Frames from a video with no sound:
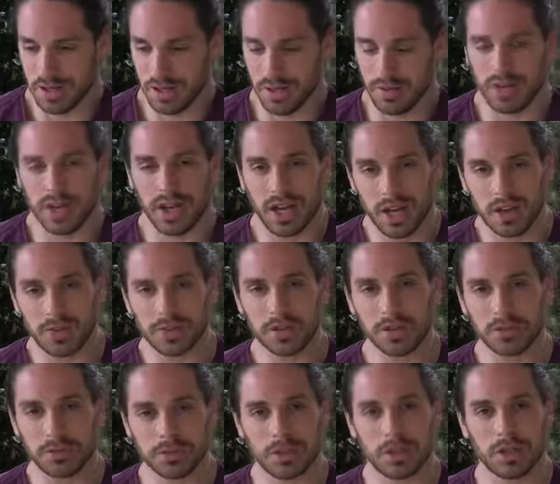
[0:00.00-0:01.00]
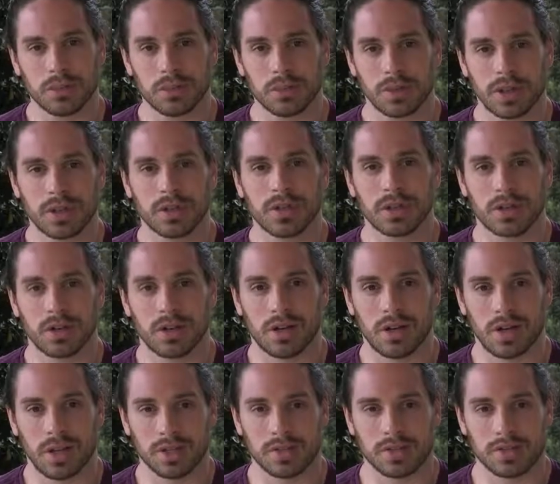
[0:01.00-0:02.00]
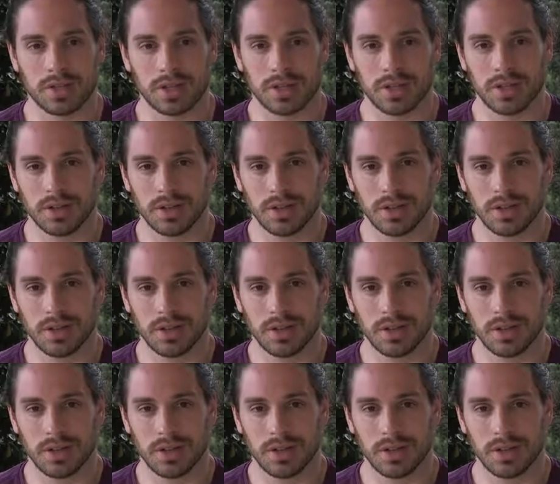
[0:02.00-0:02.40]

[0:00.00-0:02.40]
If you have to flirt with other guys,